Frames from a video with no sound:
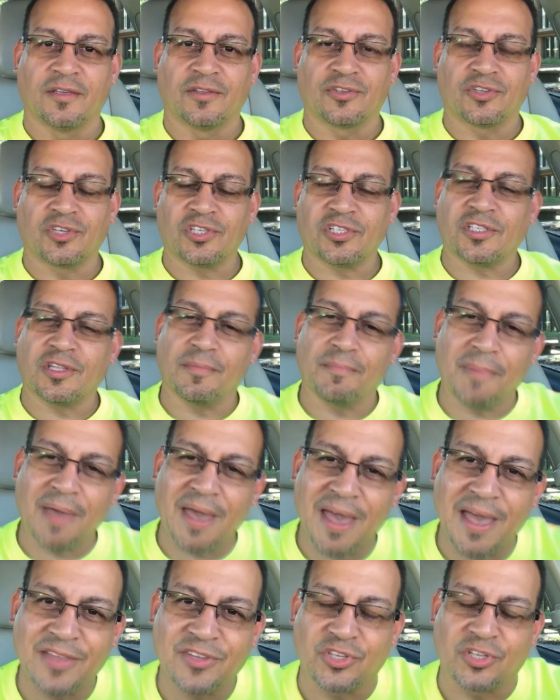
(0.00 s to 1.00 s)
just
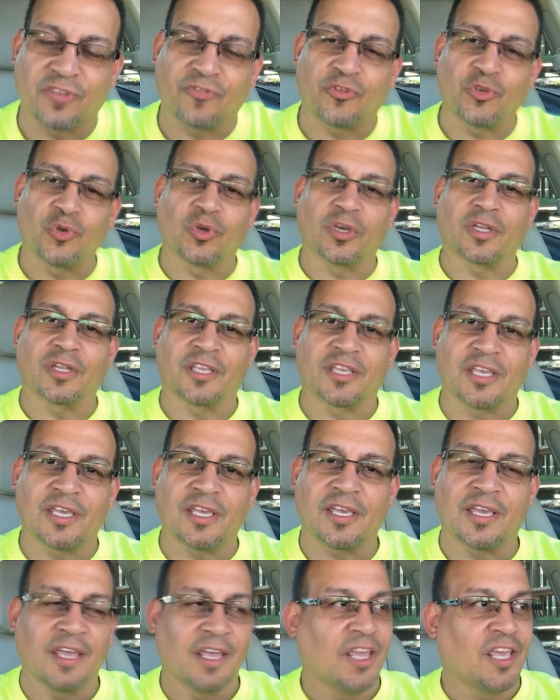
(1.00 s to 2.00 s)
imagine if you
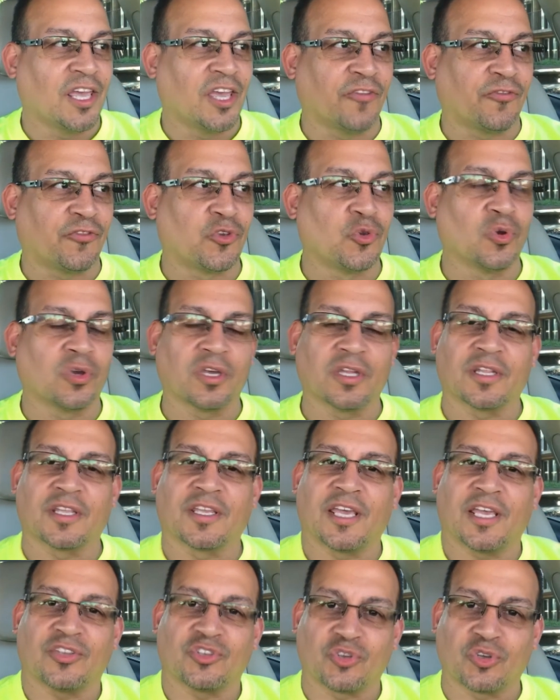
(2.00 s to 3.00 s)
could
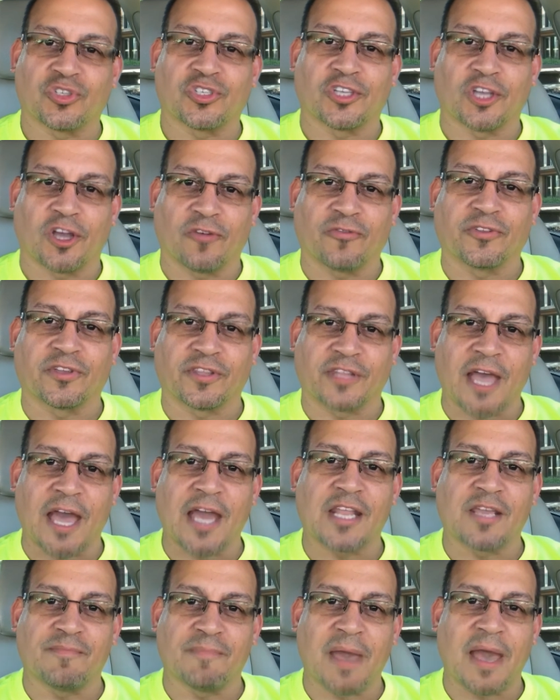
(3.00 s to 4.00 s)
get yourself to
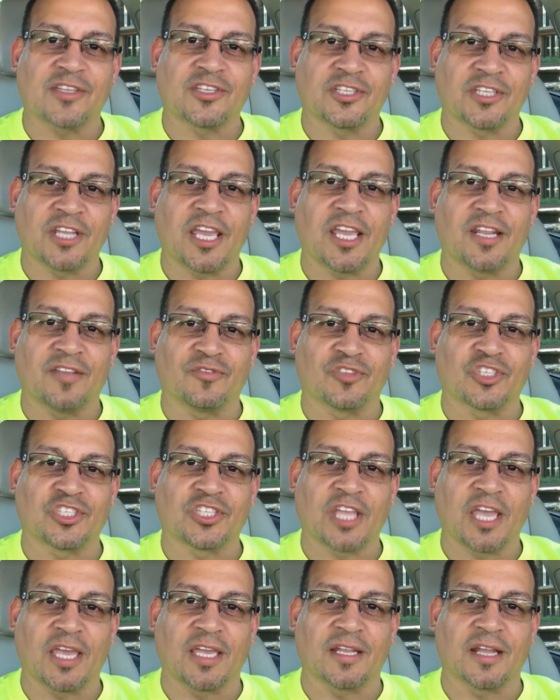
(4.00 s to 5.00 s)
that imaginative
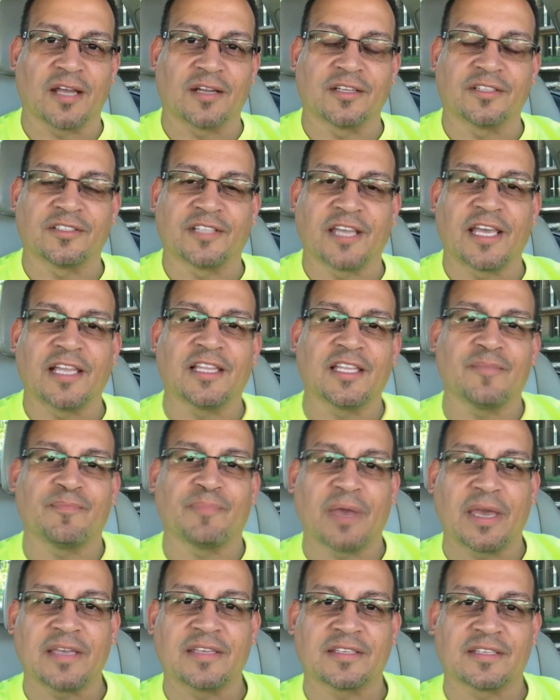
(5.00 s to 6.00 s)
state on a daily
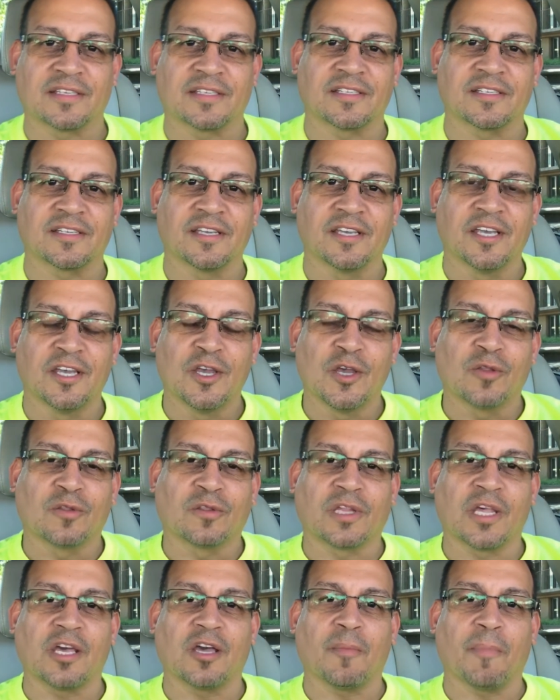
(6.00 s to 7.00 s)
basis.
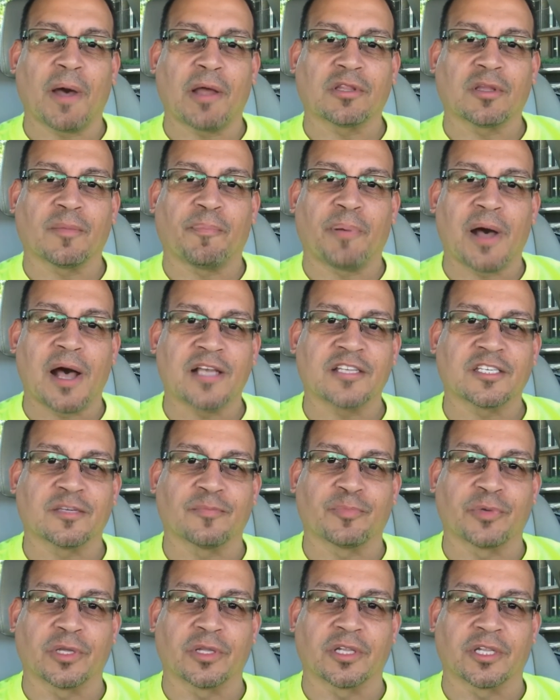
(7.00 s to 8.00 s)
Think about the
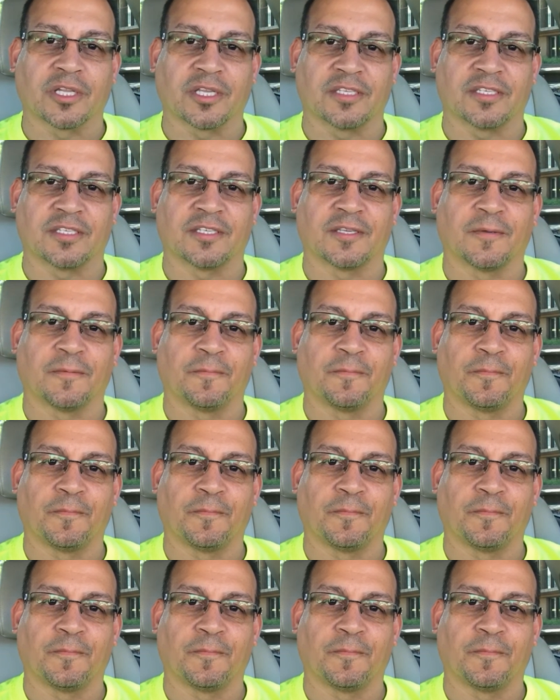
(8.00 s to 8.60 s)
possibilities.